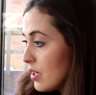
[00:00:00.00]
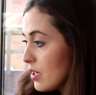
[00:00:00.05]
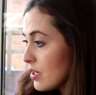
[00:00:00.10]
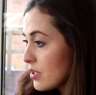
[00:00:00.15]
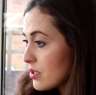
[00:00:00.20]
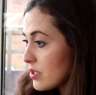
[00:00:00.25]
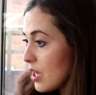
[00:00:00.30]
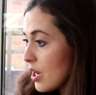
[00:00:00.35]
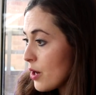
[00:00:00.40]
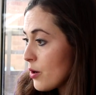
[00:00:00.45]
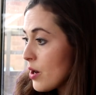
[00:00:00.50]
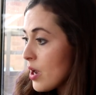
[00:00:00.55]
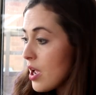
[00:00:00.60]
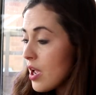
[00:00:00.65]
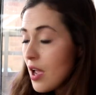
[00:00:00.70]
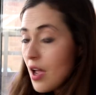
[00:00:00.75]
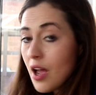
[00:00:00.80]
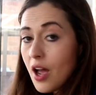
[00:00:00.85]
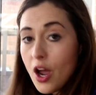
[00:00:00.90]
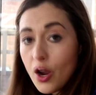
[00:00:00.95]
So
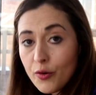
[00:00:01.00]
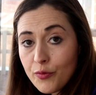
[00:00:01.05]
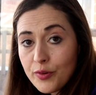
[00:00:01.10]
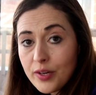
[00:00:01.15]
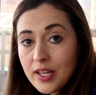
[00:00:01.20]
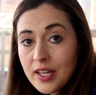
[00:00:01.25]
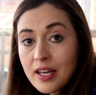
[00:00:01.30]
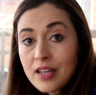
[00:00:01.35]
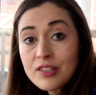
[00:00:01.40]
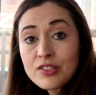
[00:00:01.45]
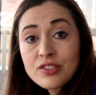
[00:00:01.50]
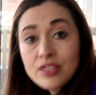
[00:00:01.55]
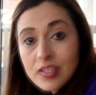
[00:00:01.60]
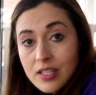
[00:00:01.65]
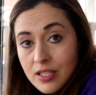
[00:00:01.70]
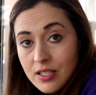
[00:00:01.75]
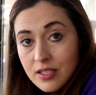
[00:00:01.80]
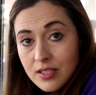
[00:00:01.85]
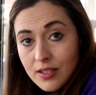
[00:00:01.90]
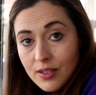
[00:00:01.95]
hopefully I'll see
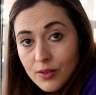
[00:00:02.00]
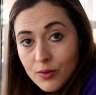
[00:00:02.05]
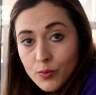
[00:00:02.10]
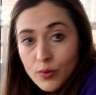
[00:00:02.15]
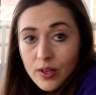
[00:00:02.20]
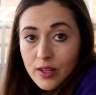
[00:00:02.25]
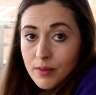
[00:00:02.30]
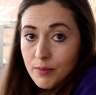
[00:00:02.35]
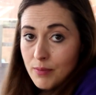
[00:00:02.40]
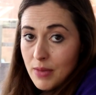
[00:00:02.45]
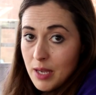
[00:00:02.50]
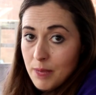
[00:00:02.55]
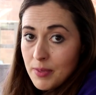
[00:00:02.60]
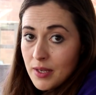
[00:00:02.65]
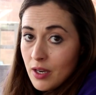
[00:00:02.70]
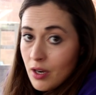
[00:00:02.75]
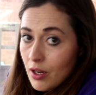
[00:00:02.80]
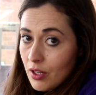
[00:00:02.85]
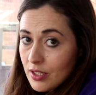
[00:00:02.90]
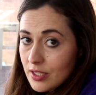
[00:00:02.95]
you soon with maybe
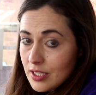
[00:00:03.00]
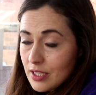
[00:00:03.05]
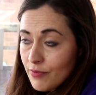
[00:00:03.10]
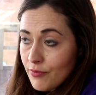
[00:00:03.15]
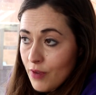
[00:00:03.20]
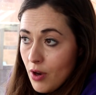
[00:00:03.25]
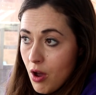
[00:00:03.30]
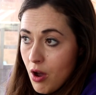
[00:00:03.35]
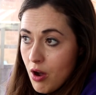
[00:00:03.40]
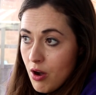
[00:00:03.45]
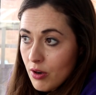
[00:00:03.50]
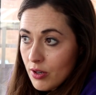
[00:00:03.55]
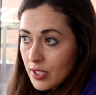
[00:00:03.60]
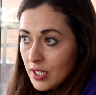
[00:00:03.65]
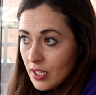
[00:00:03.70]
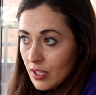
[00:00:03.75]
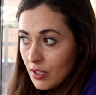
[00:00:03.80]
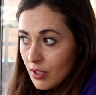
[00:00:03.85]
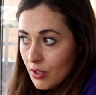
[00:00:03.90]
a holiday vlog